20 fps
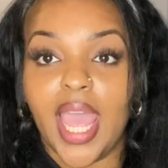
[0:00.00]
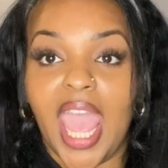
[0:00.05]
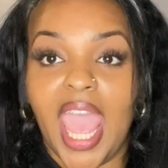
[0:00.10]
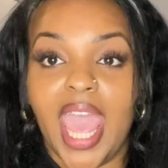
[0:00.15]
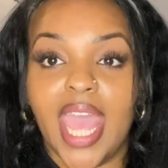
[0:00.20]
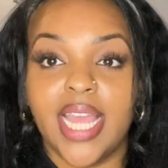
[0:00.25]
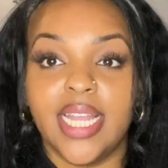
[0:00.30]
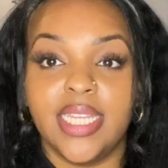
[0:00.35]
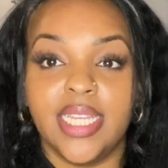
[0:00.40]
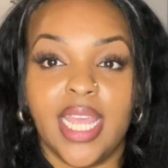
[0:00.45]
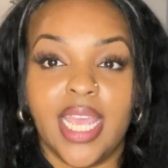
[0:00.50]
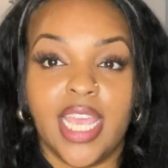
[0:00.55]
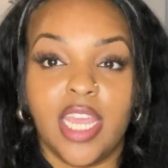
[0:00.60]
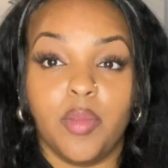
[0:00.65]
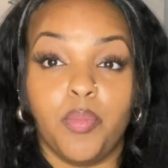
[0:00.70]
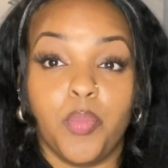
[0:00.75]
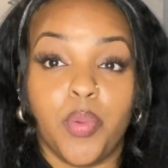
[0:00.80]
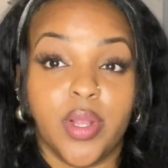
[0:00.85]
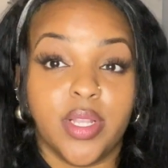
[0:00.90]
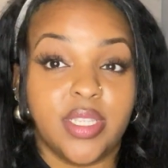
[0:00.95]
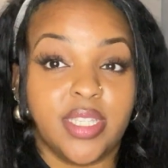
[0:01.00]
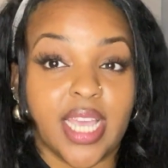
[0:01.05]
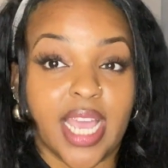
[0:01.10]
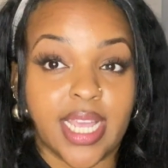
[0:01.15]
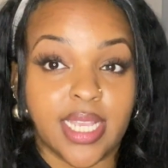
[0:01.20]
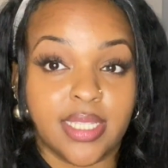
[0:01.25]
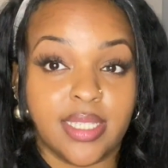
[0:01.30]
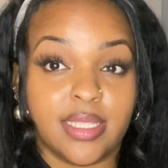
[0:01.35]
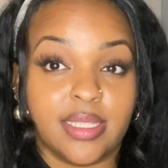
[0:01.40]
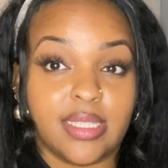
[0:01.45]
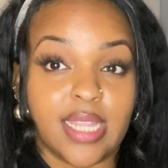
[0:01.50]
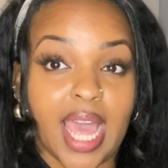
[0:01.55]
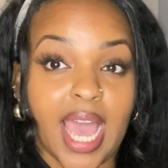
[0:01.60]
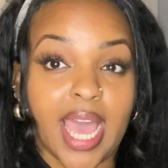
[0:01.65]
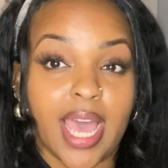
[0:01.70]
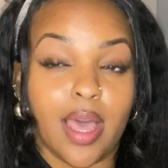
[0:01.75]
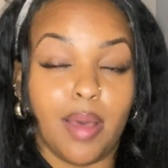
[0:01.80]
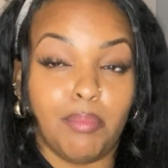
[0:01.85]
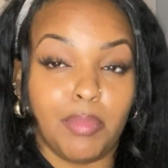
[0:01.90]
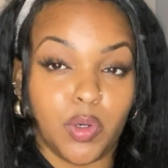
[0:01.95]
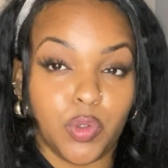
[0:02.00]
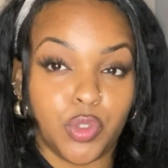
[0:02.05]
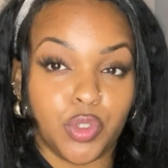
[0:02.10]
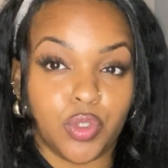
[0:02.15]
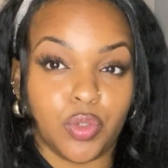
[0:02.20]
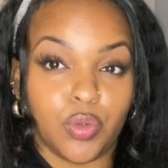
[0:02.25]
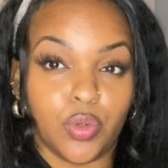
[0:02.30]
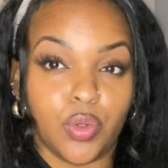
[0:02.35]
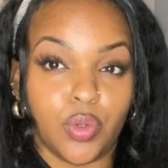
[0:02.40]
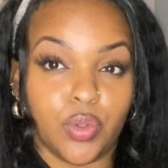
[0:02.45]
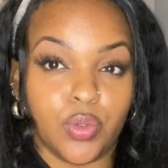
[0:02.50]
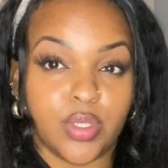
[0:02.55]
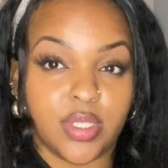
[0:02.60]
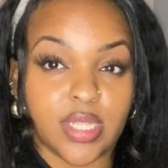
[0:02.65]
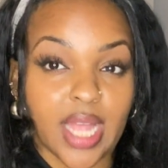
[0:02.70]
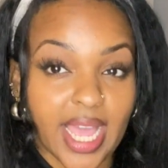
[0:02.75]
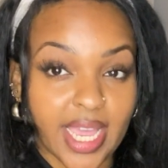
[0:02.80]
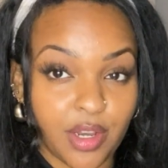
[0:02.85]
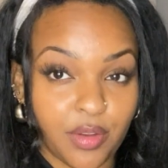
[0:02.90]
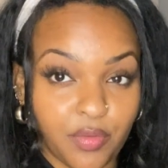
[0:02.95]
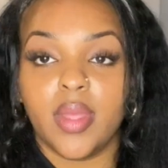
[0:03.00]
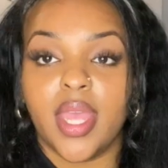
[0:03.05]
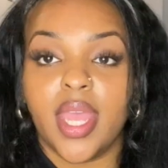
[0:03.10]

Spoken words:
And it protects that emotional side of it.